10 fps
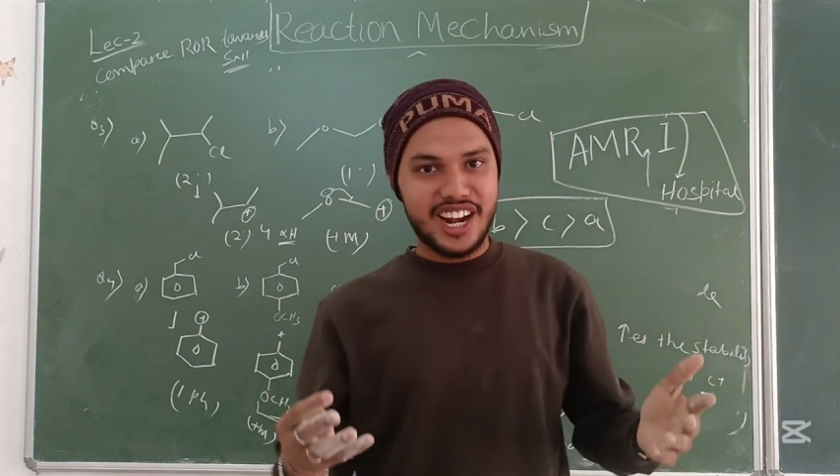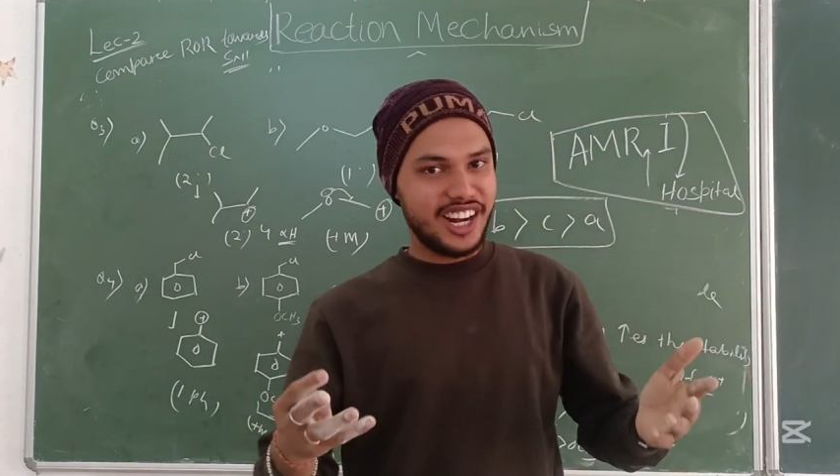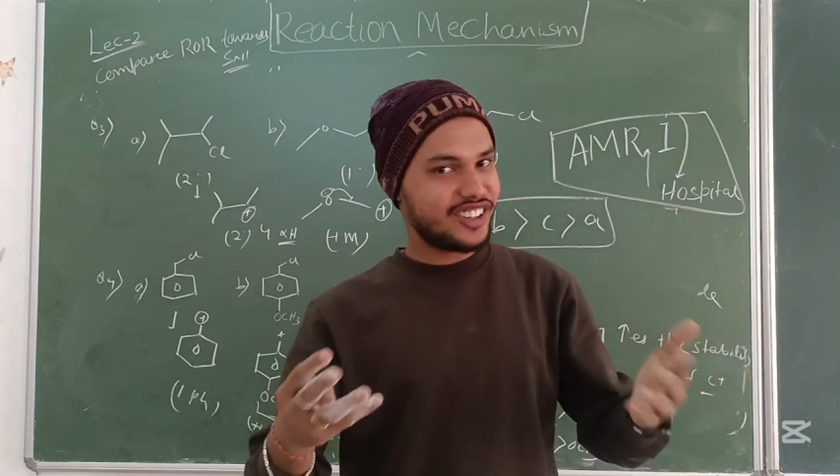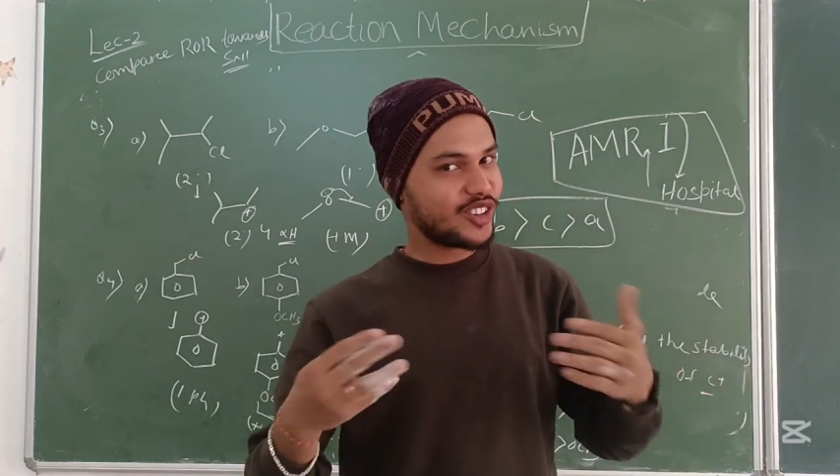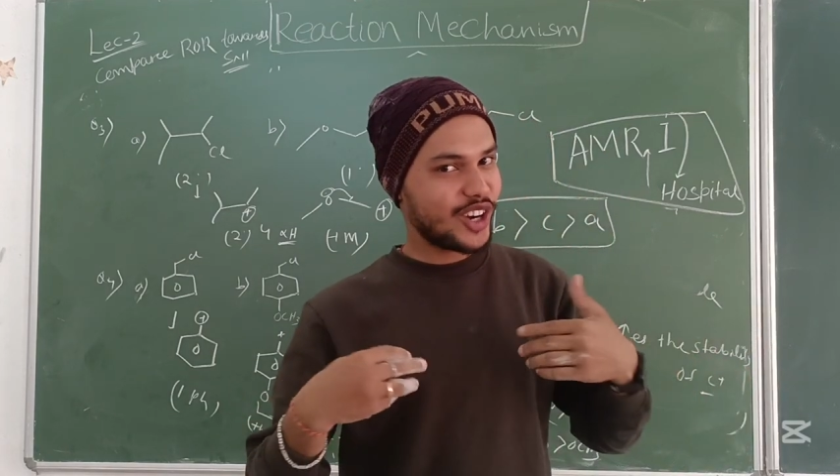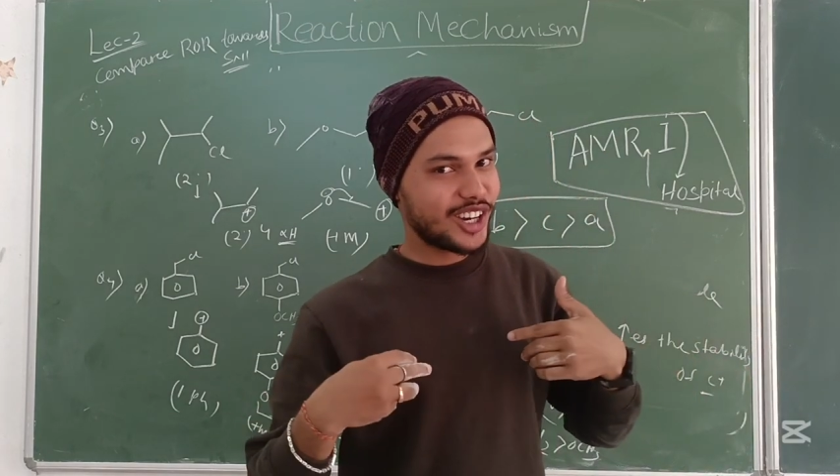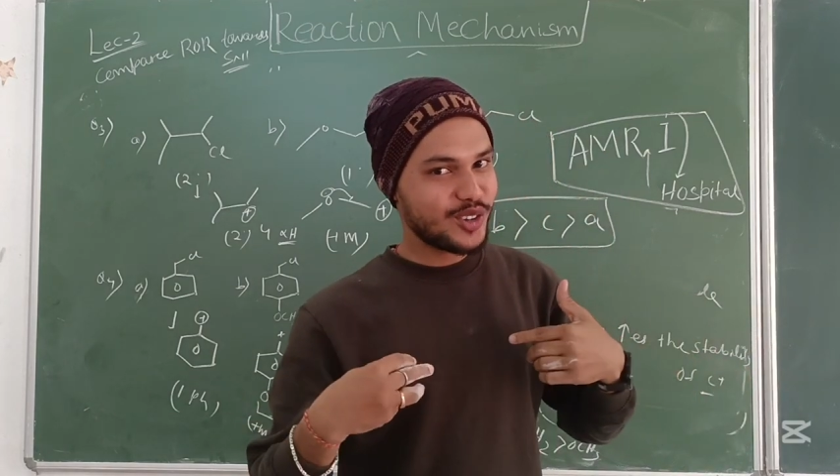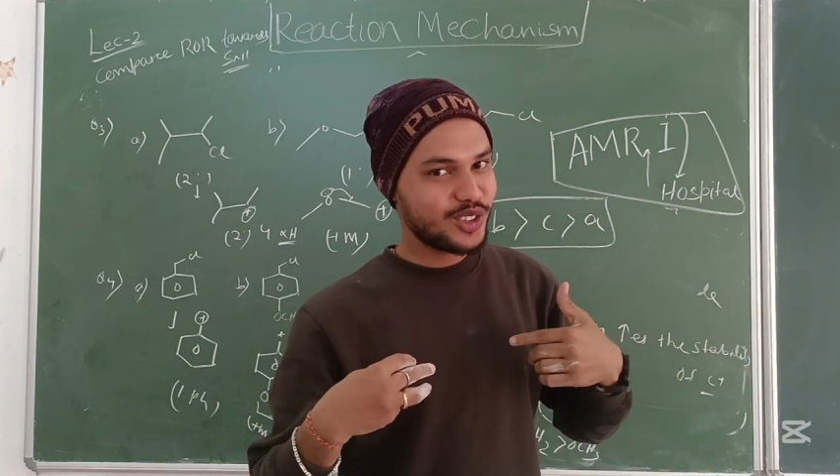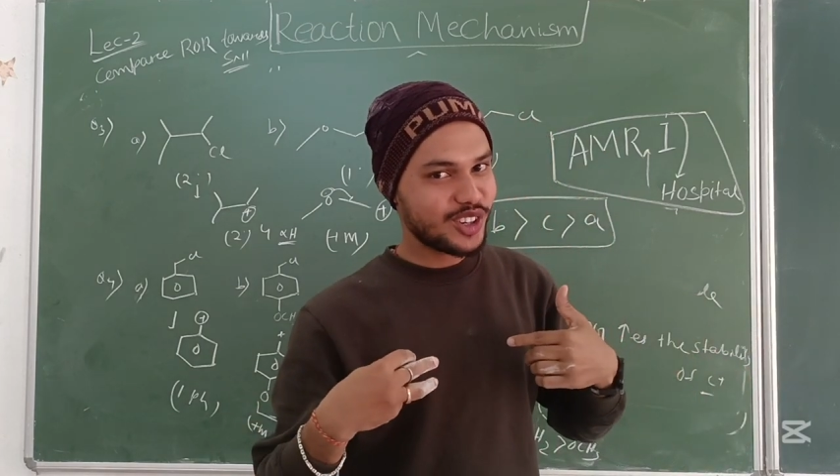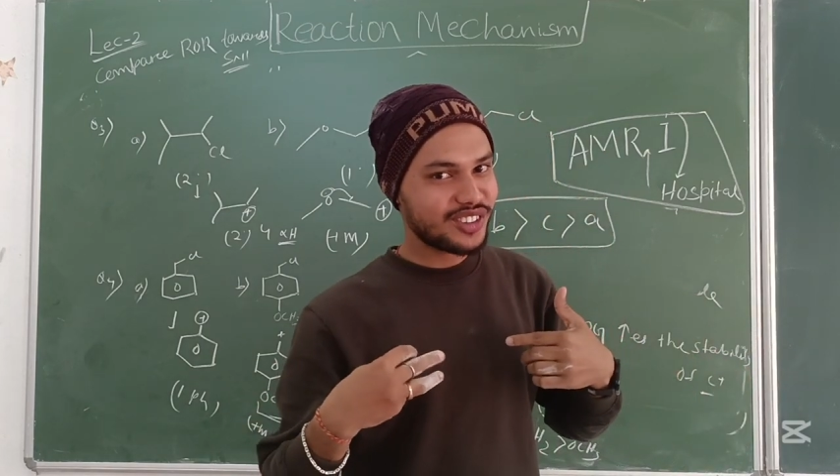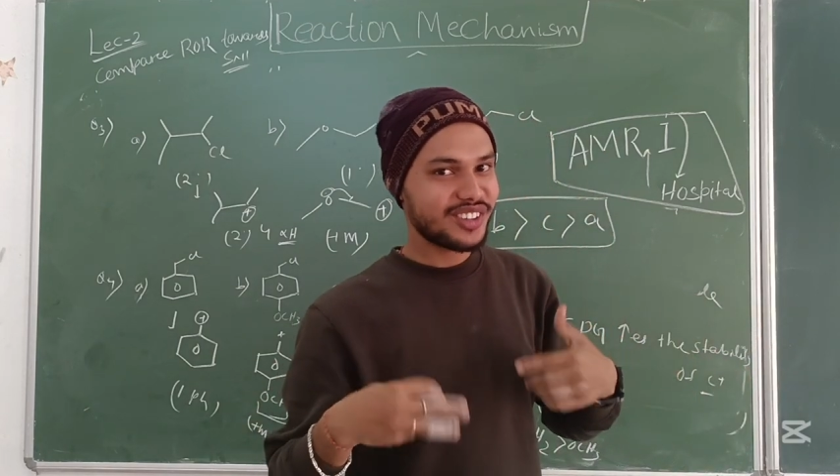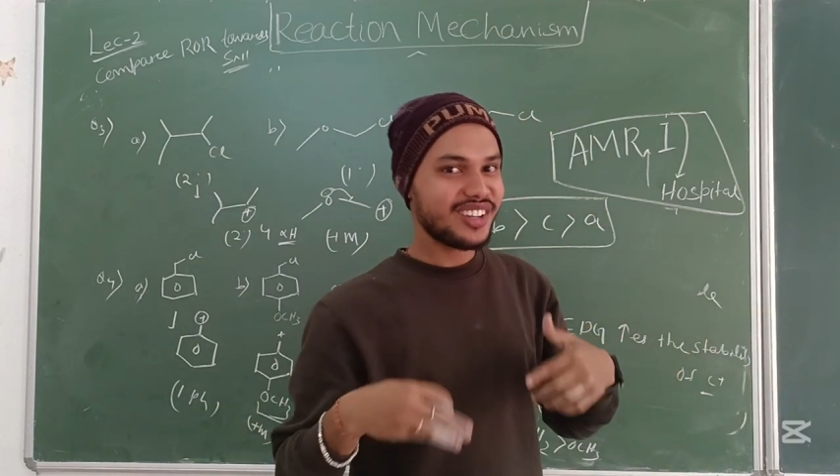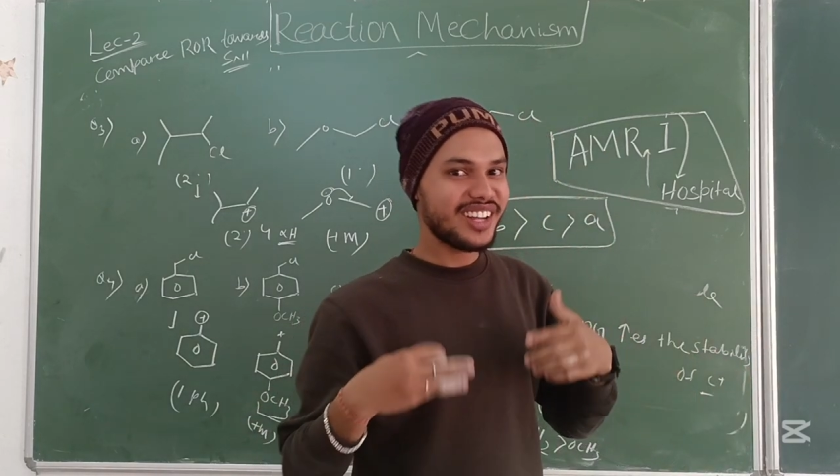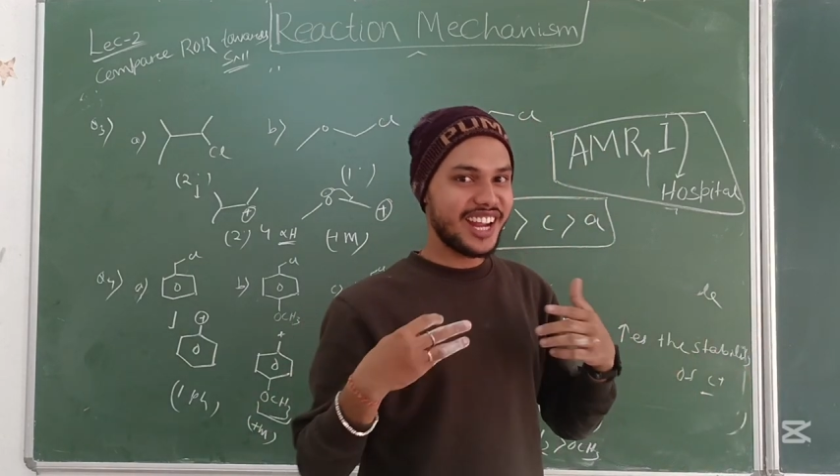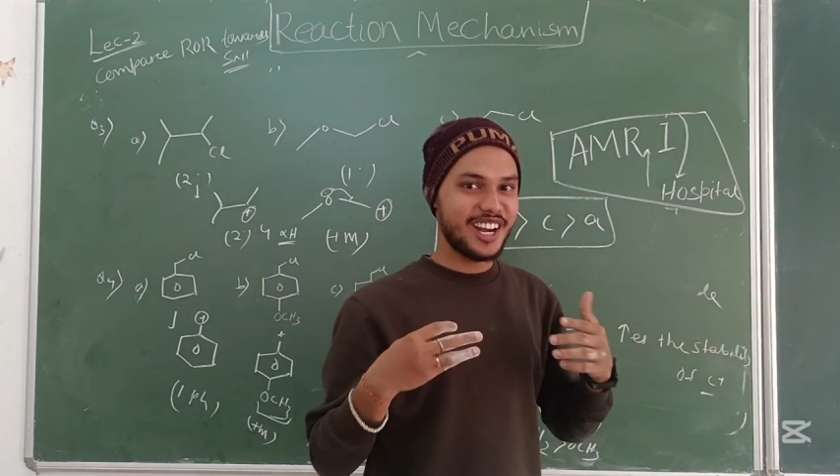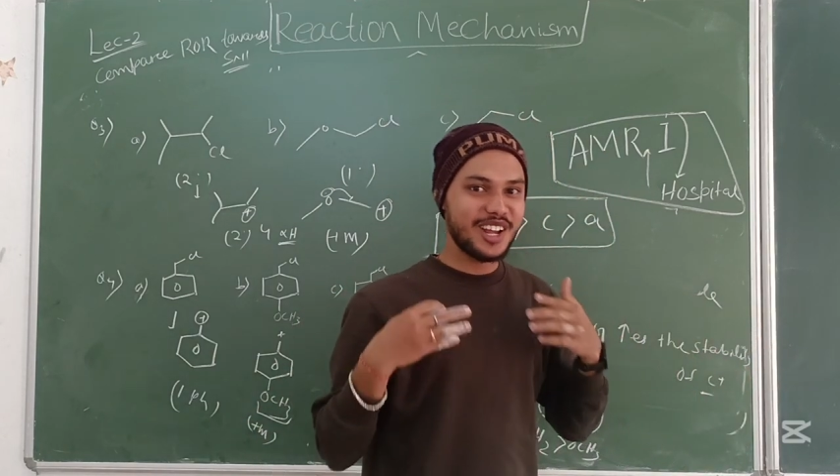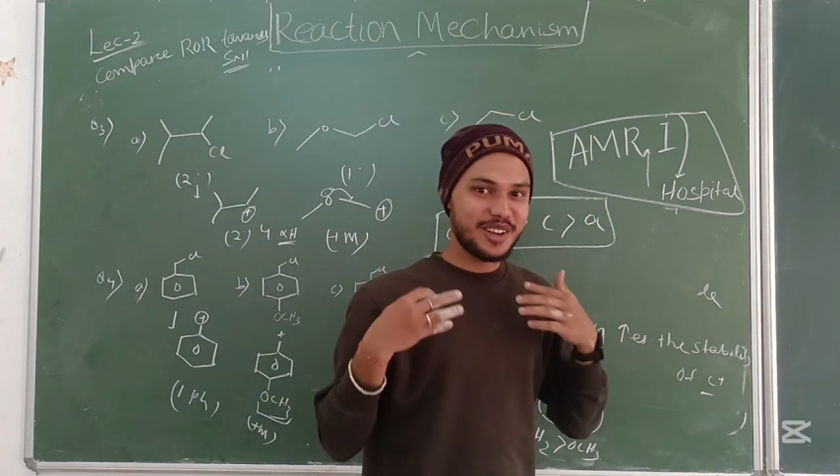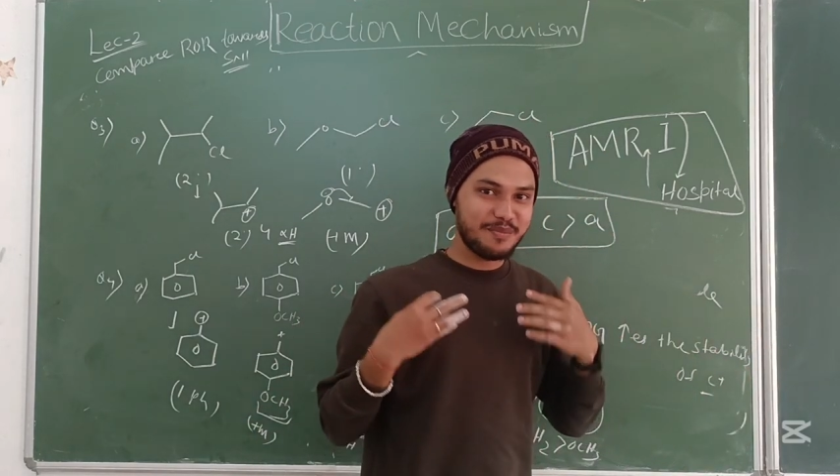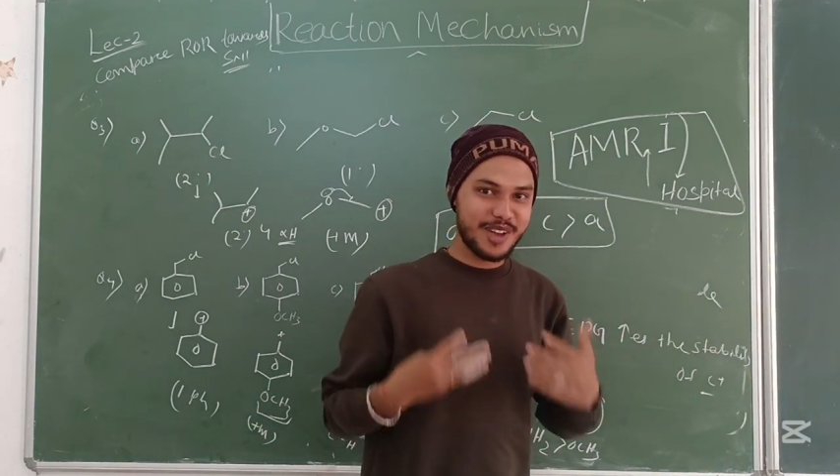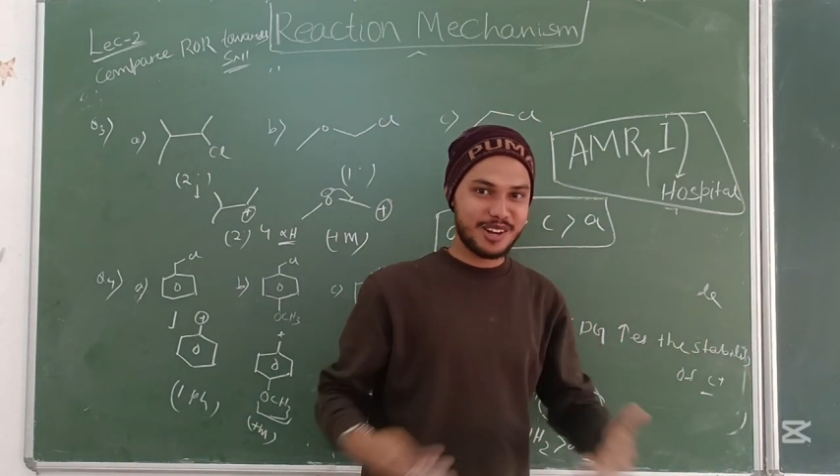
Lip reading: Let's connect with us and